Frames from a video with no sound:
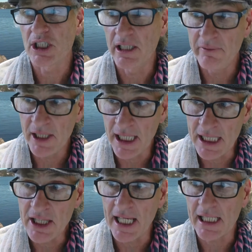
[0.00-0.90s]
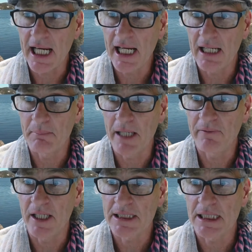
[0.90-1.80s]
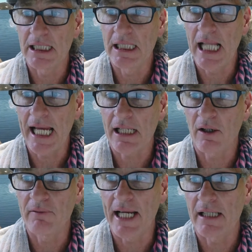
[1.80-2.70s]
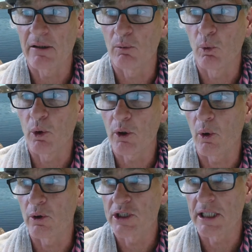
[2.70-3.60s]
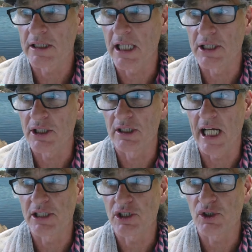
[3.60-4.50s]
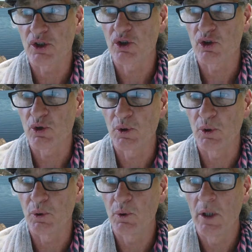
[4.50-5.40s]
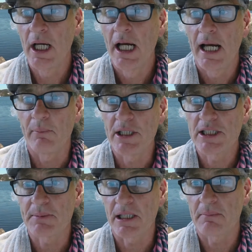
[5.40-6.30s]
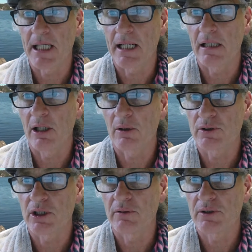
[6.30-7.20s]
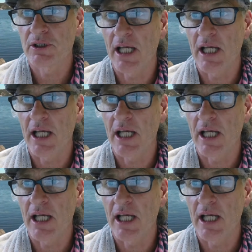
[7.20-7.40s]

living in their car may face lack of adequate water or sanitation. Answer is true. And we did speak about our local service,